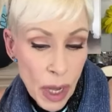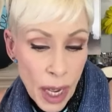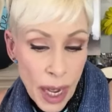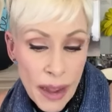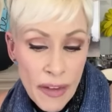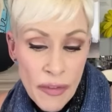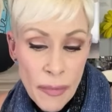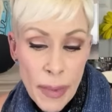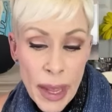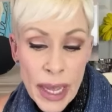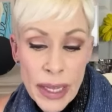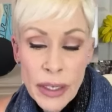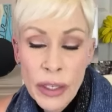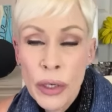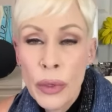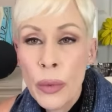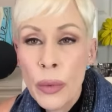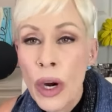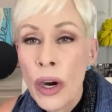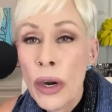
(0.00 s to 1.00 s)
I've met
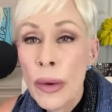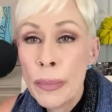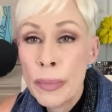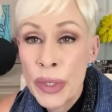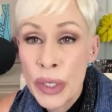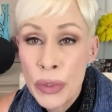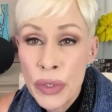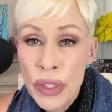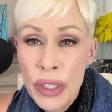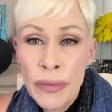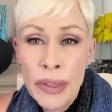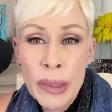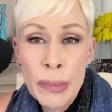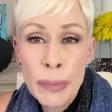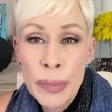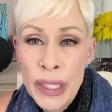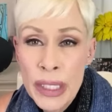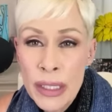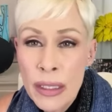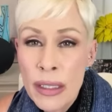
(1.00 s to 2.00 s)
who are abusive in
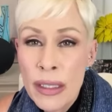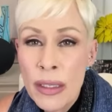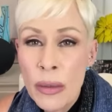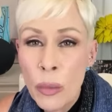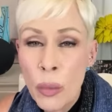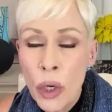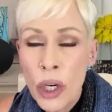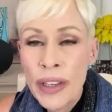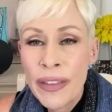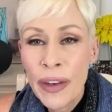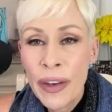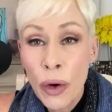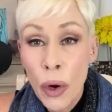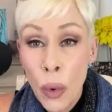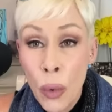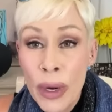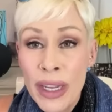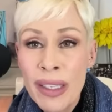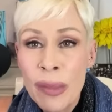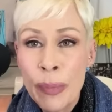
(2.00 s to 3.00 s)
business and work, they're
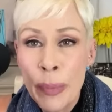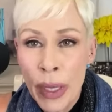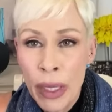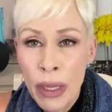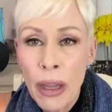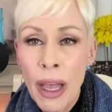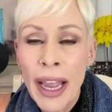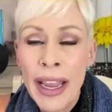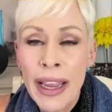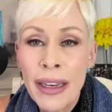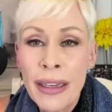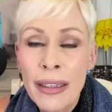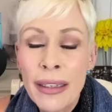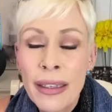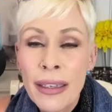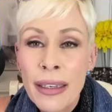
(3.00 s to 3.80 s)
always polite.